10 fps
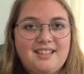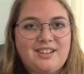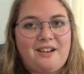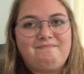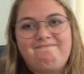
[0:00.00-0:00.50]

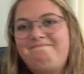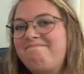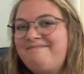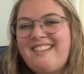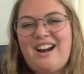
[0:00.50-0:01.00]
So
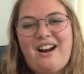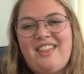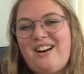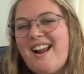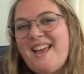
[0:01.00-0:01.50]

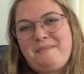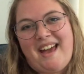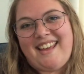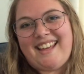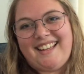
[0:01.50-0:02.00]
there I am
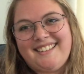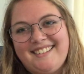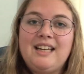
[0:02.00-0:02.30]
hiking.